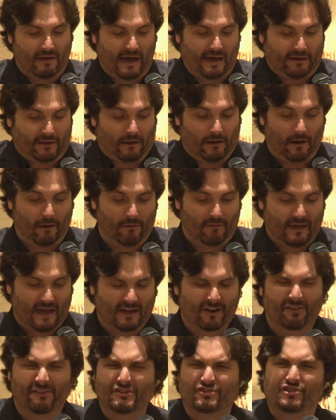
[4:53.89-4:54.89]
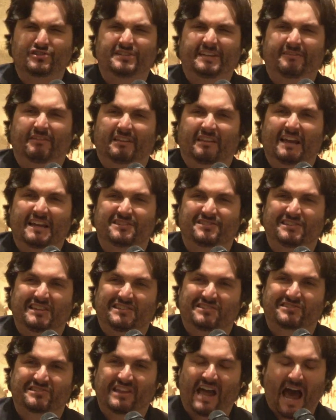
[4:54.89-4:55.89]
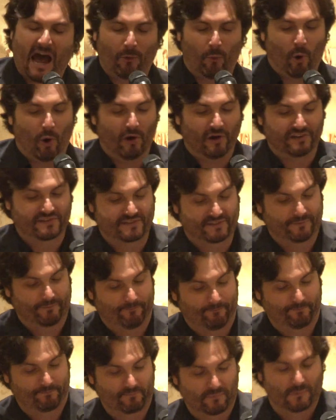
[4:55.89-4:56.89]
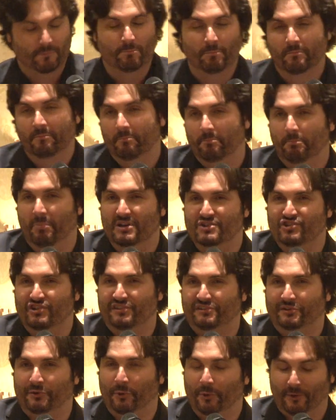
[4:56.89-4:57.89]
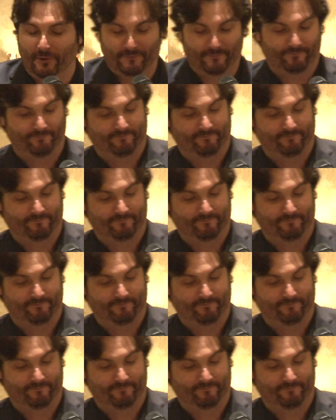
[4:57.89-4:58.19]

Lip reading: I don't know. I don't think she's even like seeing Star Wars. But she's cool.